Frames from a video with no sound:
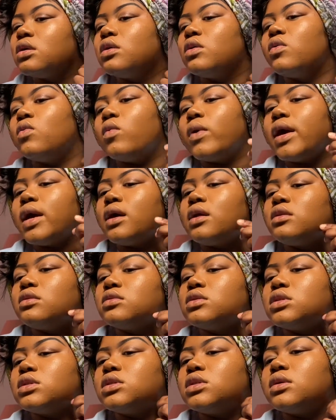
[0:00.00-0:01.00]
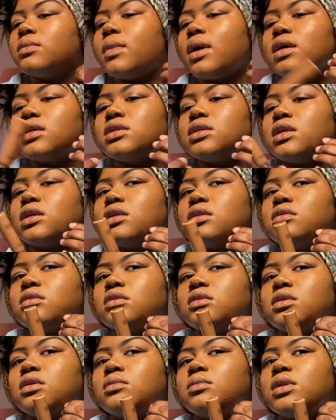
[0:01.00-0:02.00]
way closer to my skin
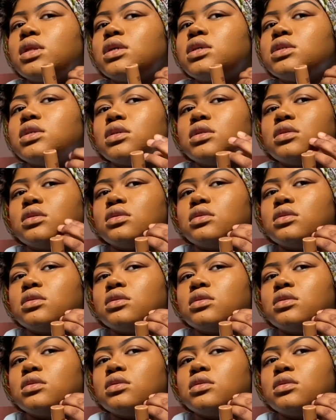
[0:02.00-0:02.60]
complexion.